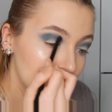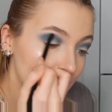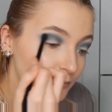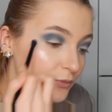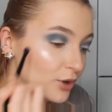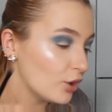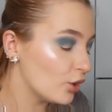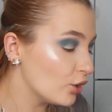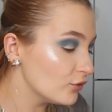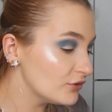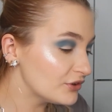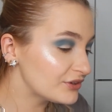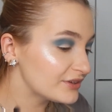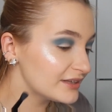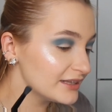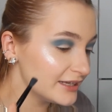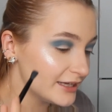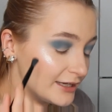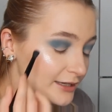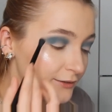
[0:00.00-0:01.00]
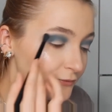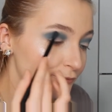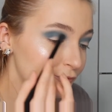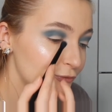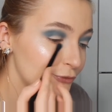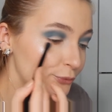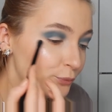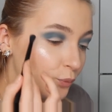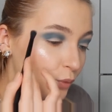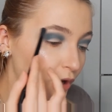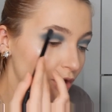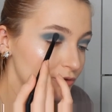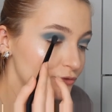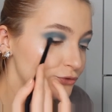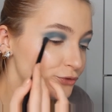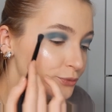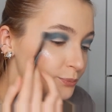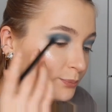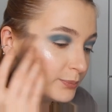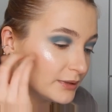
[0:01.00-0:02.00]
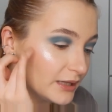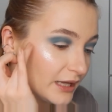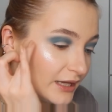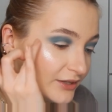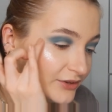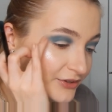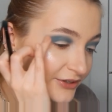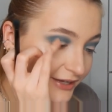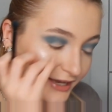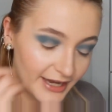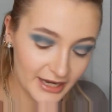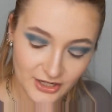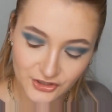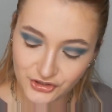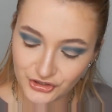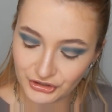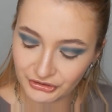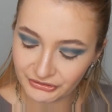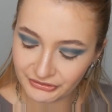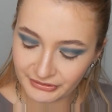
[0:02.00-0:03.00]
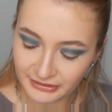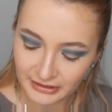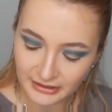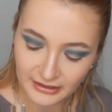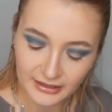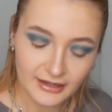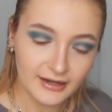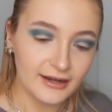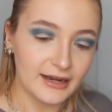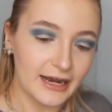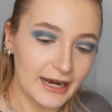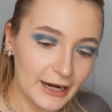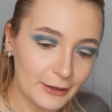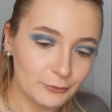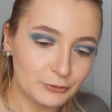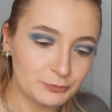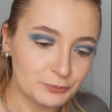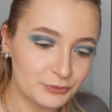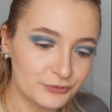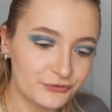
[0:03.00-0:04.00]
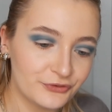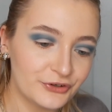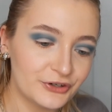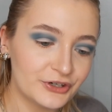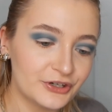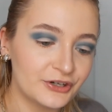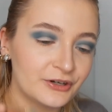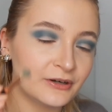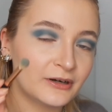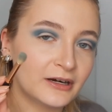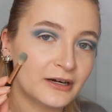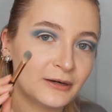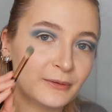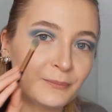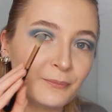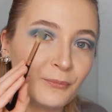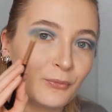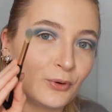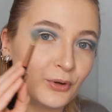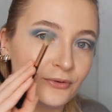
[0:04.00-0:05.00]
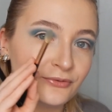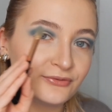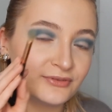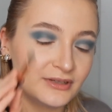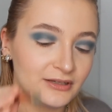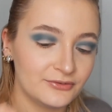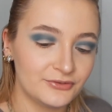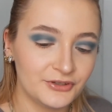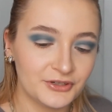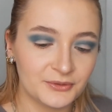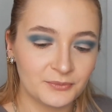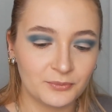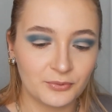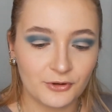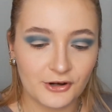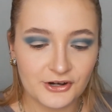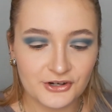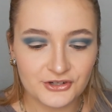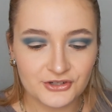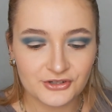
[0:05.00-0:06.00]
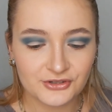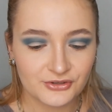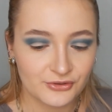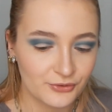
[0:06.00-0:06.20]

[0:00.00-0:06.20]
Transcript: But obviously, if you want to blend the edges, I would prefer a more fluffier brush,